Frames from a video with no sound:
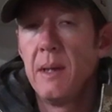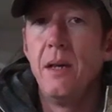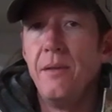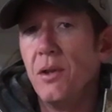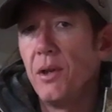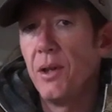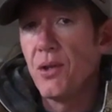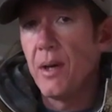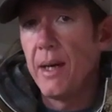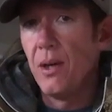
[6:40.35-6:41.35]
if you're gonna
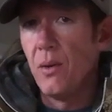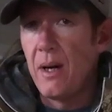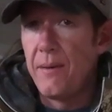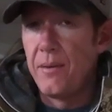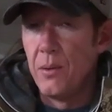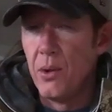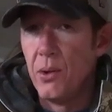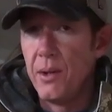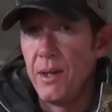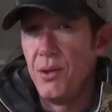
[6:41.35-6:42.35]
try to go off the
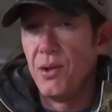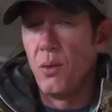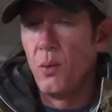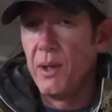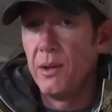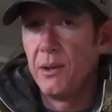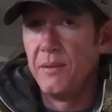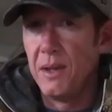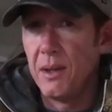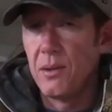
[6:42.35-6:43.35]
road and use a wheeled
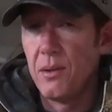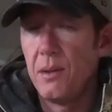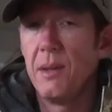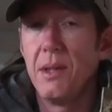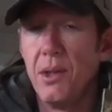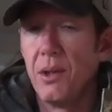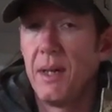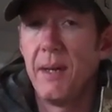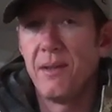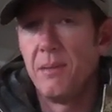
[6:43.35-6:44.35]
vehicle, you're
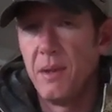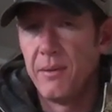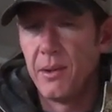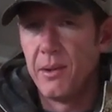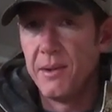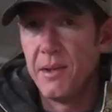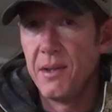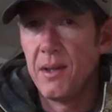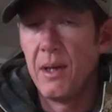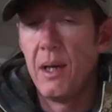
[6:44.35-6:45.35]
gonna have some
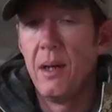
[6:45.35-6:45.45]
difficulties.